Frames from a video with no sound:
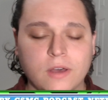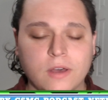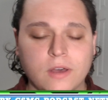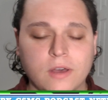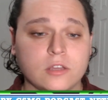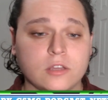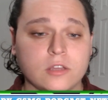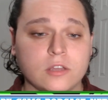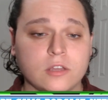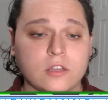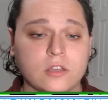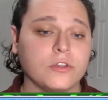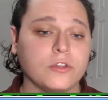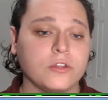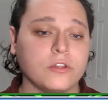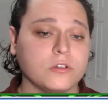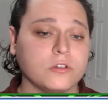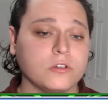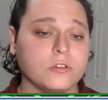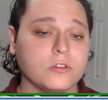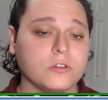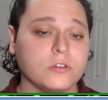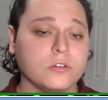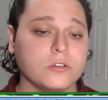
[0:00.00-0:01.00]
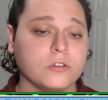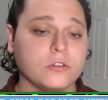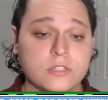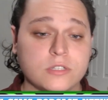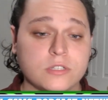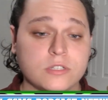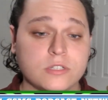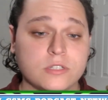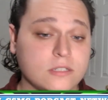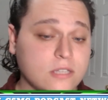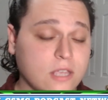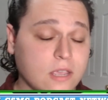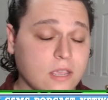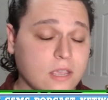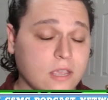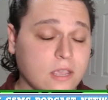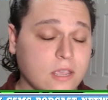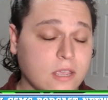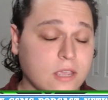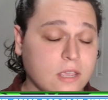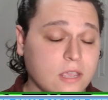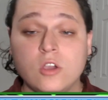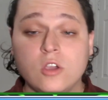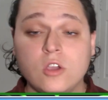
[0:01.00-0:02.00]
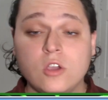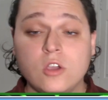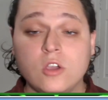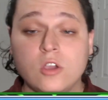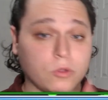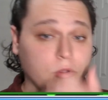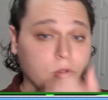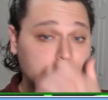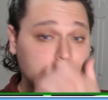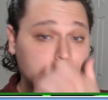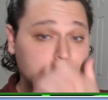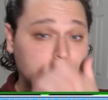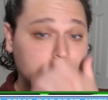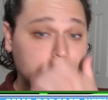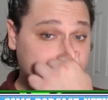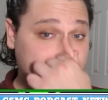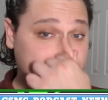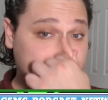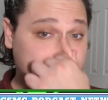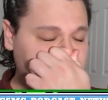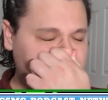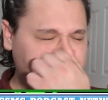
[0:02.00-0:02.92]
In our third, in our second segment, we broke down.